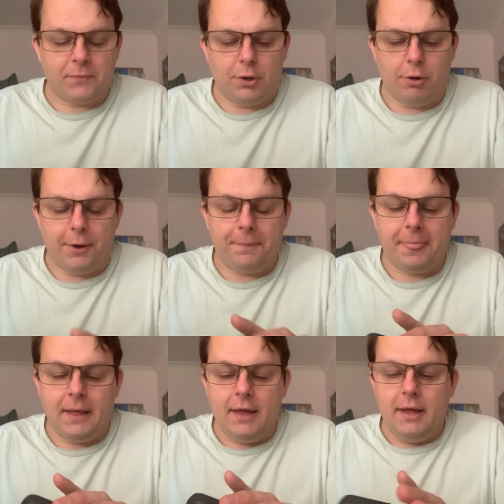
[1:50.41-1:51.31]
All right,
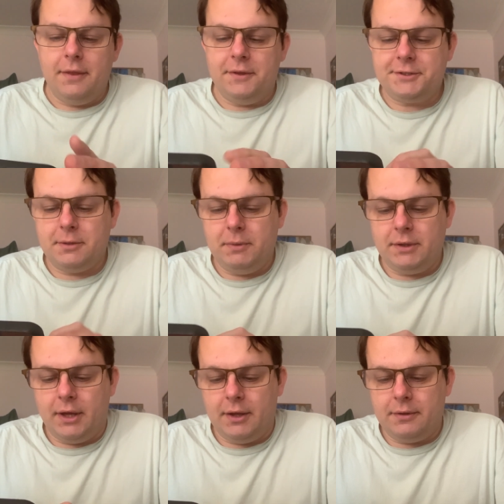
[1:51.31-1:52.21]
this can be
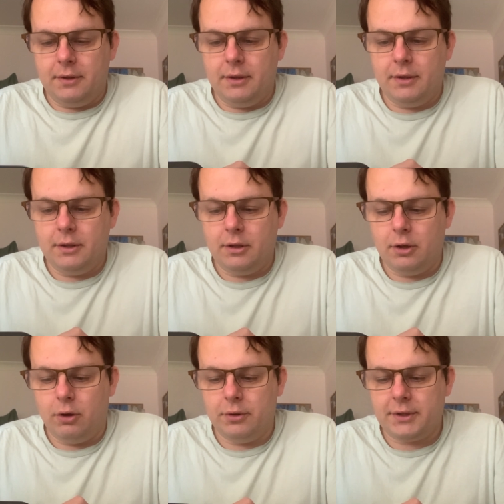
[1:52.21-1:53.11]
done
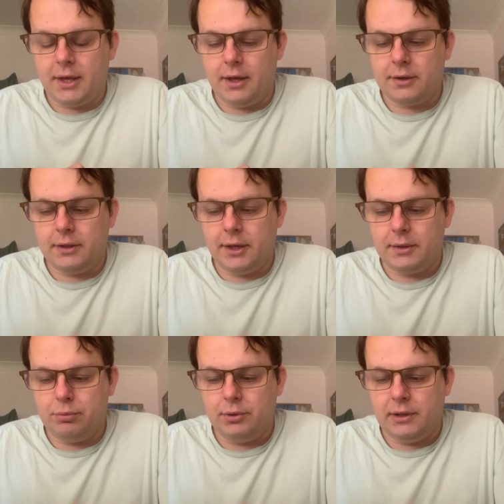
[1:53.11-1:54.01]
on the
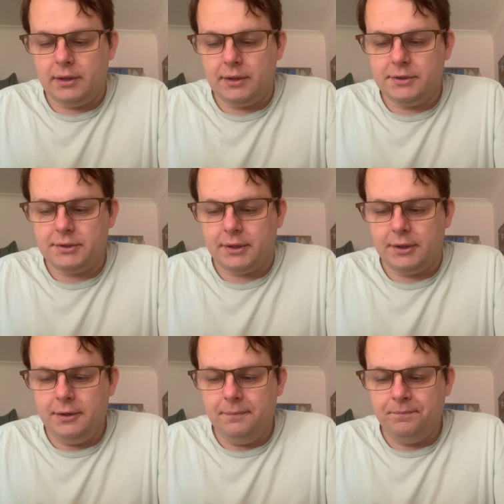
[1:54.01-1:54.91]
calculator pretty
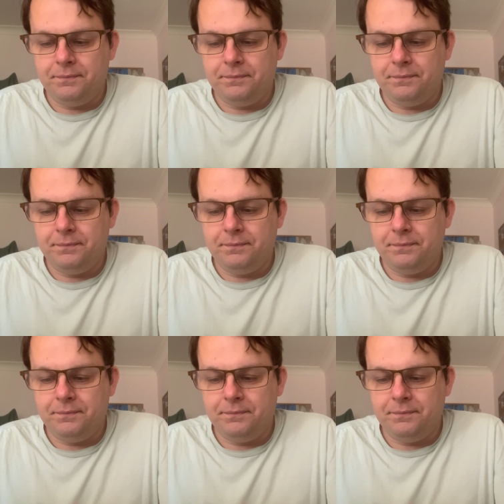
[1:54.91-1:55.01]
easily,